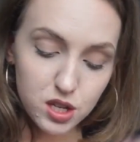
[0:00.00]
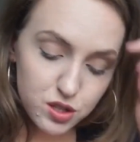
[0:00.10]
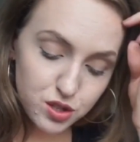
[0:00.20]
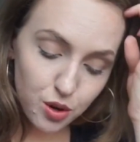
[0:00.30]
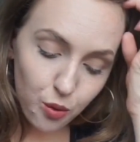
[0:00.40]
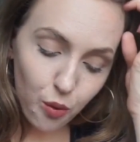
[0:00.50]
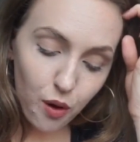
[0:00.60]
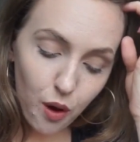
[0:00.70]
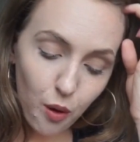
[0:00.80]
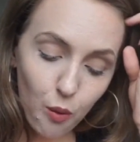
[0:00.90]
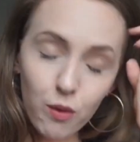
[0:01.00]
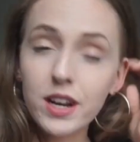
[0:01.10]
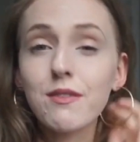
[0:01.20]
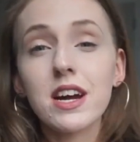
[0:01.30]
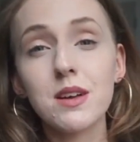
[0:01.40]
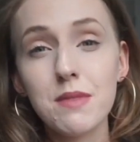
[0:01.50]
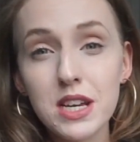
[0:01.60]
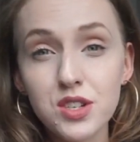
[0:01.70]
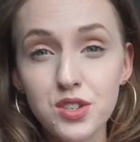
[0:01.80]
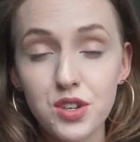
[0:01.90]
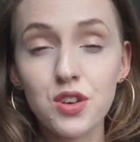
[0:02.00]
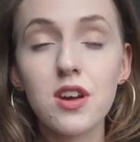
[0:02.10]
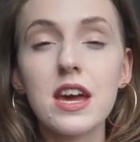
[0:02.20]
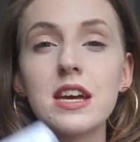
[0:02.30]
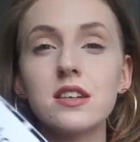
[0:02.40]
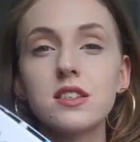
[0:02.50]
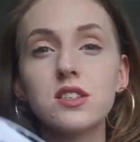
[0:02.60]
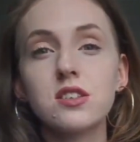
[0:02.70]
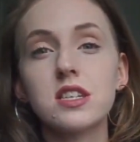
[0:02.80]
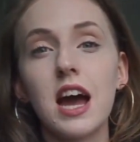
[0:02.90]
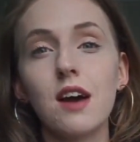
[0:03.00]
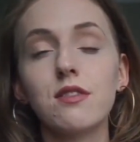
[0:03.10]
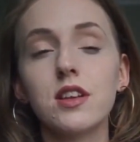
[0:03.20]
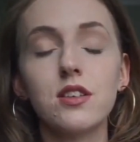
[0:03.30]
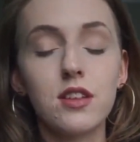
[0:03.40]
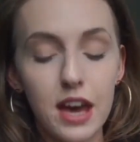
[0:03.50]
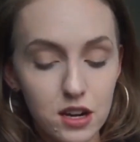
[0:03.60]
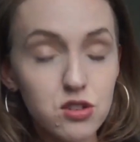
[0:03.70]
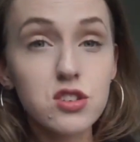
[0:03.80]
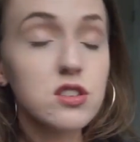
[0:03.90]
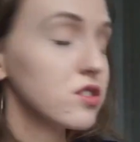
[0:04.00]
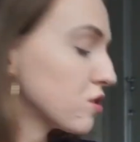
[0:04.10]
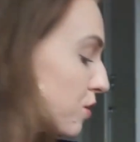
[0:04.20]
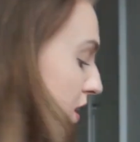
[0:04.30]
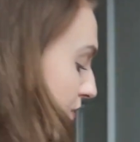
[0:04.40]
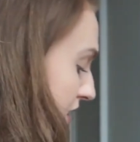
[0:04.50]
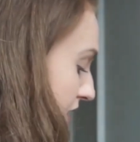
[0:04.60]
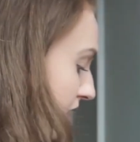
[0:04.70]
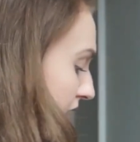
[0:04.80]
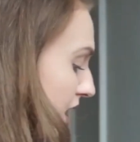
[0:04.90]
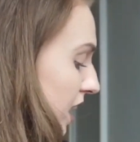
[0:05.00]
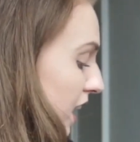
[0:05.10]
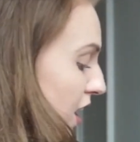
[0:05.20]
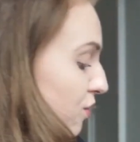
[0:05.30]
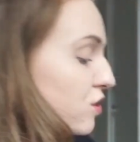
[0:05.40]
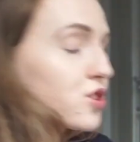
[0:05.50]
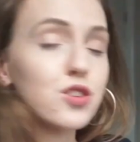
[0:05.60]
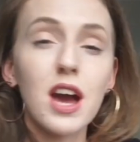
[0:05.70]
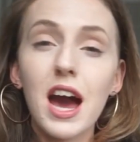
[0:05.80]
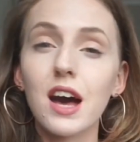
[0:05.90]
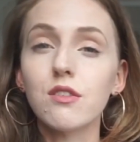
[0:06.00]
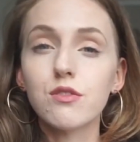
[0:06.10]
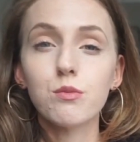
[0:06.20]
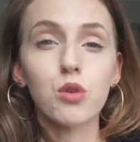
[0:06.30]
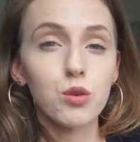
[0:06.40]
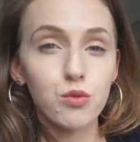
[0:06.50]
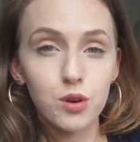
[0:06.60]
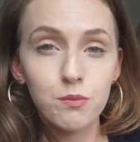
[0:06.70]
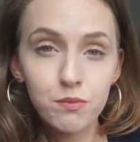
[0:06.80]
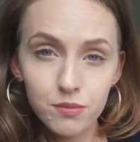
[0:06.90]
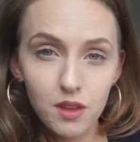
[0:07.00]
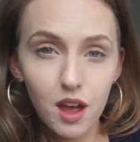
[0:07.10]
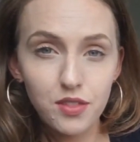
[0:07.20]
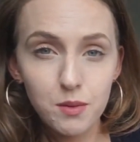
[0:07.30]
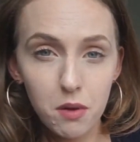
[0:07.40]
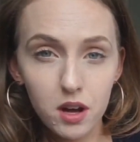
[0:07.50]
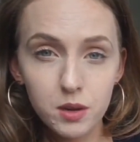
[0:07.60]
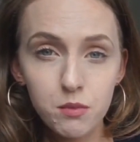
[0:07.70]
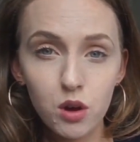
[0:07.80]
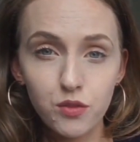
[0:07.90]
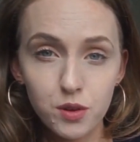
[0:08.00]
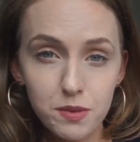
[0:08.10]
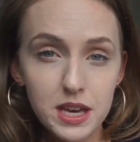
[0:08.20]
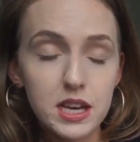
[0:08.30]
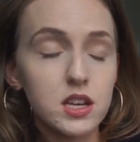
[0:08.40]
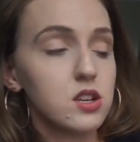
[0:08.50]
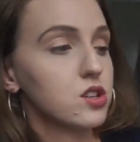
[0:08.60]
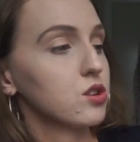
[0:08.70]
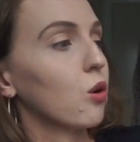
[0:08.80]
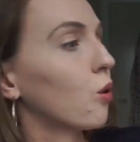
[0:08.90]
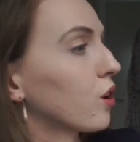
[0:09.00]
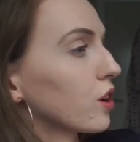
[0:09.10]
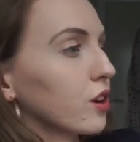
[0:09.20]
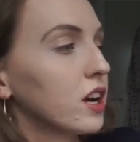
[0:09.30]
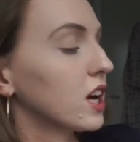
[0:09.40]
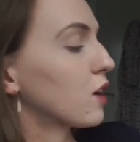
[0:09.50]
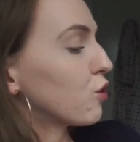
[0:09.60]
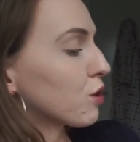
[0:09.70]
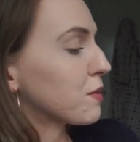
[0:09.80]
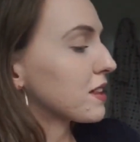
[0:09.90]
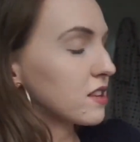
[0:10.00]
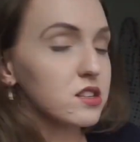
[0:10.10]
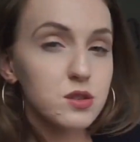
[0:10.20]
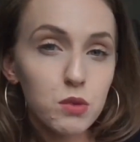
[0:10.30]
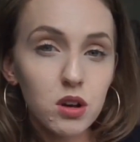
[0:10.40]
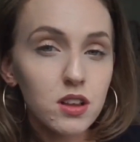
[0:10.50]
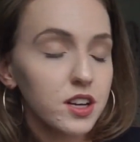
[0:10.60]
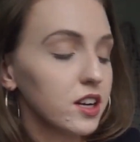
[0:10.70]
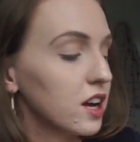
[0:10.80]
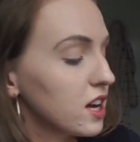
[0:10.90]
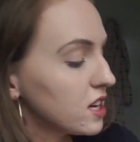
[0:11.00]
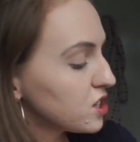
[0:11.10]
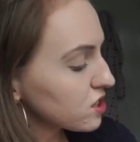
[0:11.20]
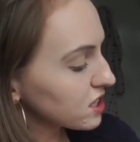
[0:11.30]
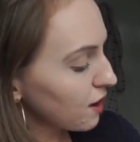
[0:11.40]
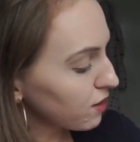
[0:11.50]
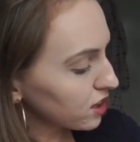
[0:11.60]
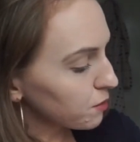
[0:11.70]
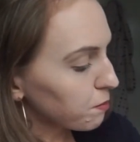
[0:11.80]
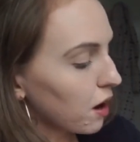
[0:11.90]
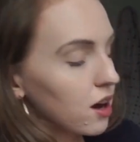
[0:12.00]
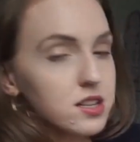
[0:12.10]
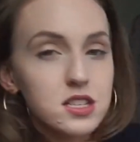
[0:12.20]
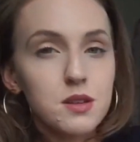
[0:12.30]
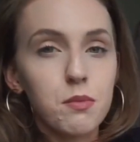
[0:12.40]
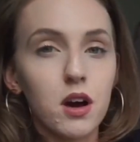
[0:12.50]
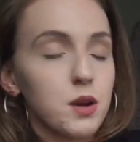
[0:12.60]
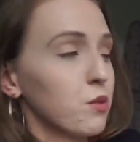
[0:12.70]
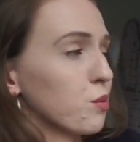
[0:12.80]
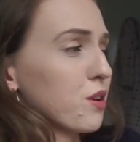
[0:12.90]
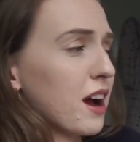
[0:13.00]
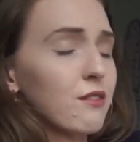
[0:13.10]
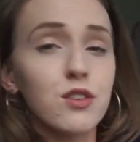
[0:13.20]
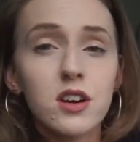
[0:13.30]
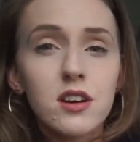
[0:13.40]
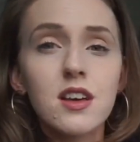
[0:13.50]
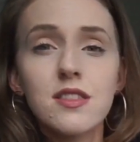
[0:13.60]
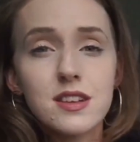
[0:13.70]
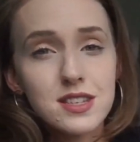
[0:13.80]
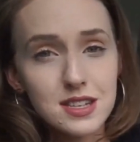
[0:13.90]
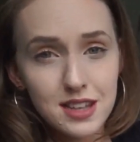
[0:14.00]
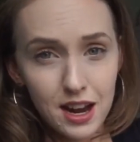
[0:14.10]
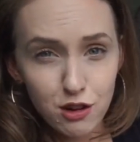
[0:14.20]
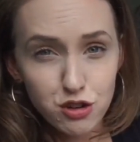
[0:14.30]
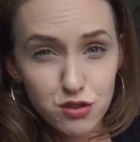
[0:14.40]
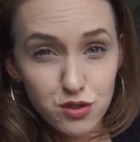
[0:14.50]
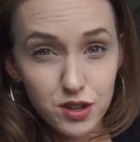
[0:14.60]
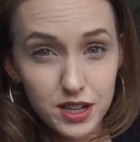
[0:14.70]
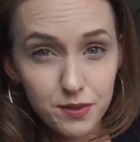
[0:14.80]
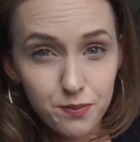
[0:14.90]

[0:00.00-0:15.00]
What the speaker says: So what I recommend you do is just to have little extras. So even if you do have more room at the bottom of your page, or if you want to make this smaller, just have a little box at the bottom or wherever that says extras on it.